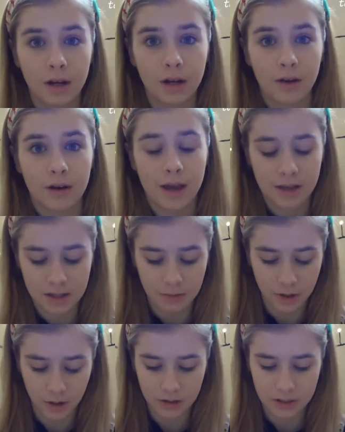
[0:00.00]
Now next
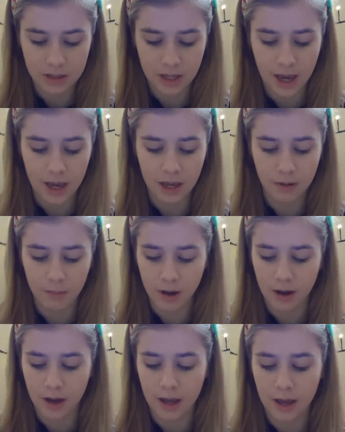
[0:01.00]
I'm going to take
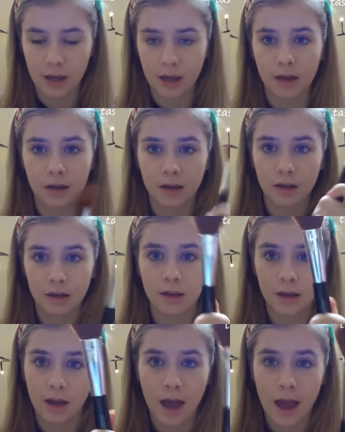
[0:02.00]
my
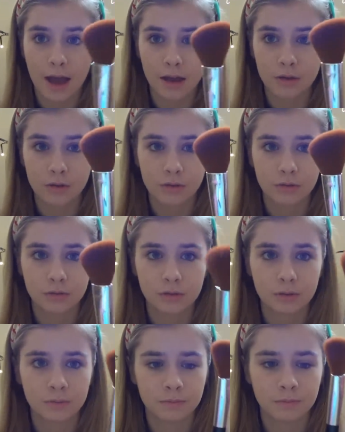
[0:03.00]

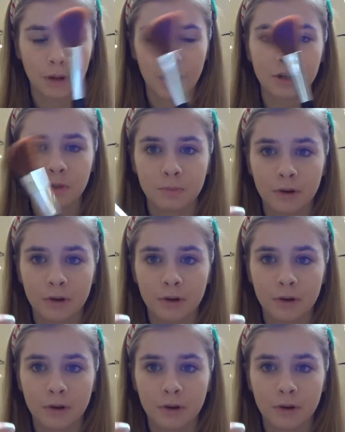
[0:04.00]
angled blush